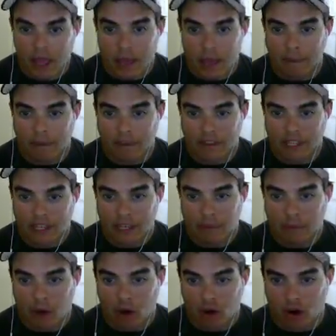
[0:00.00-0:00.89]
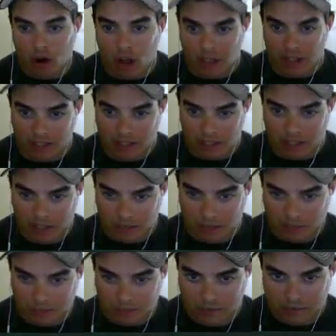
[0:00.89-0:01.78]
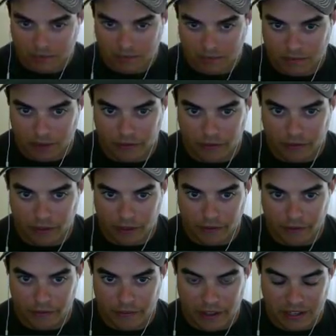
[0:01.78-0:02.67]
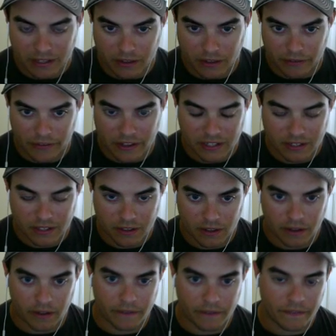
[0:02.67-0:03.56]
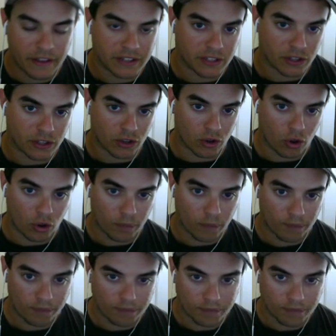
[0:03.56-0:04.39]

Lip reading: But then the ball crosses the face of the goal.